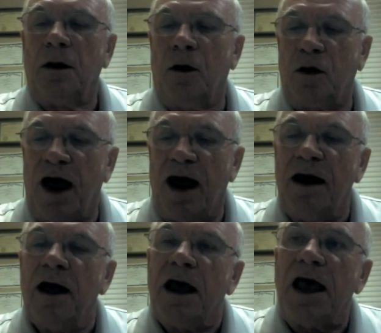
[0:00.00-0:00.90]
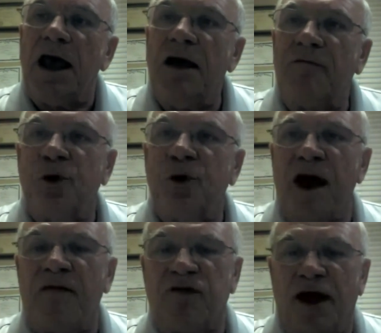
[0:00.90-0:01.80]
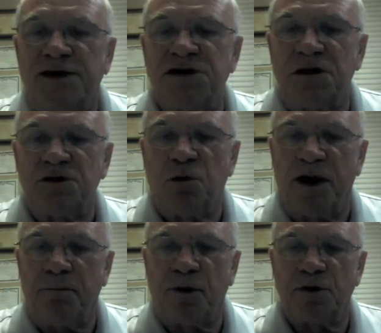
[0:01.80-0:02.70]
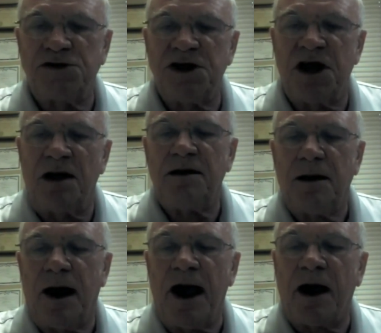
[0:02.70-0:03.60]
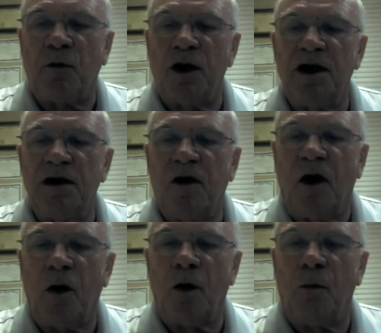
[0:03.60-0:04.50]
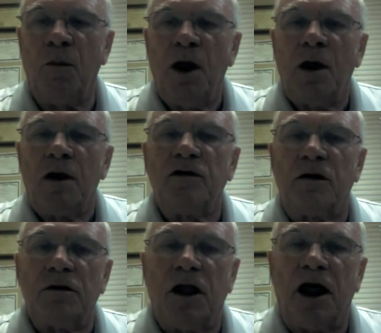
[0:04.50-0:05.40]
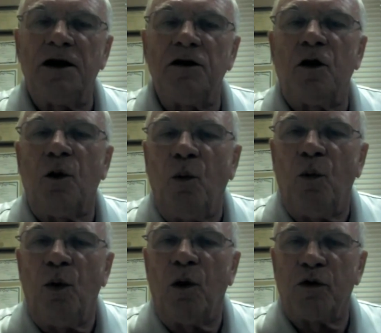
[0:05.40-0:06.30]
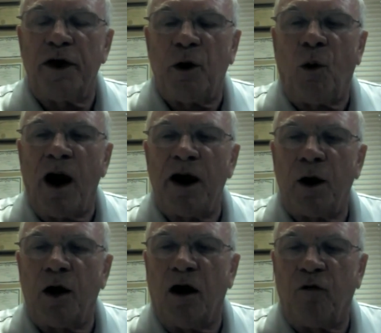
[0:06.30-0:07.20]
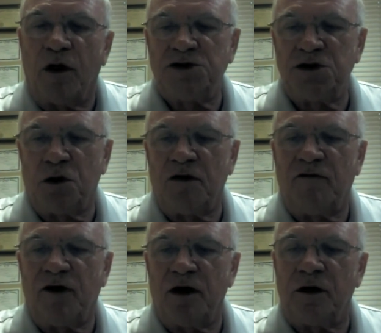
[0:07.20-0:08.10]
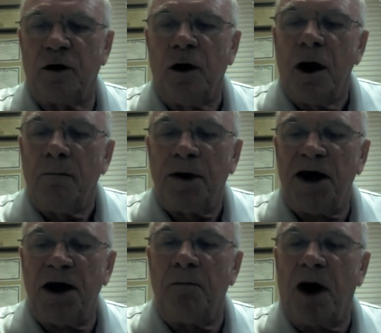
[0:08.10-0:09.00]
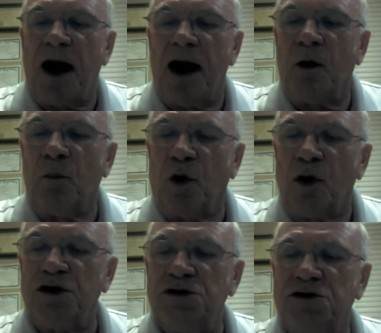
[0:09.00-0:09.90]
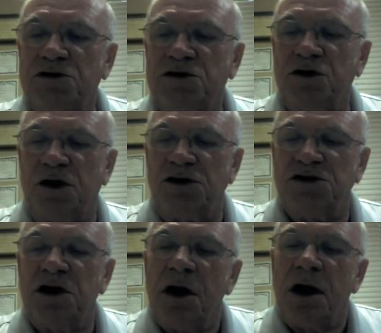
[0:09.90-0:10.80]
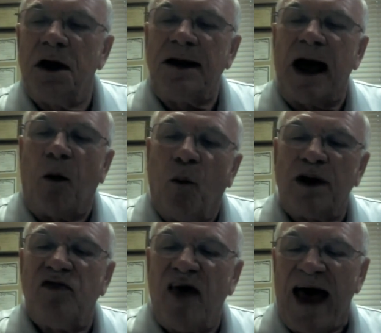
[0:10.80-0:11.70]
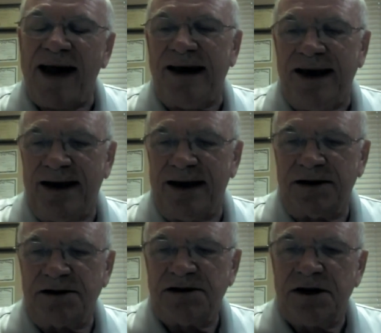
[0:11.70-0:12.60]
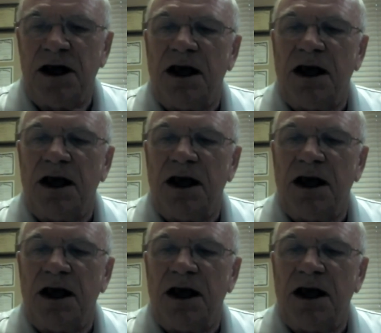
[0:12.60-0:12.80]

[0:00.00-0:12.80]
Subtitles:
Okay, if you have less than 20% equity in the home, the lender will require of one sort or other PMI or mortgage insurance. Now, what that is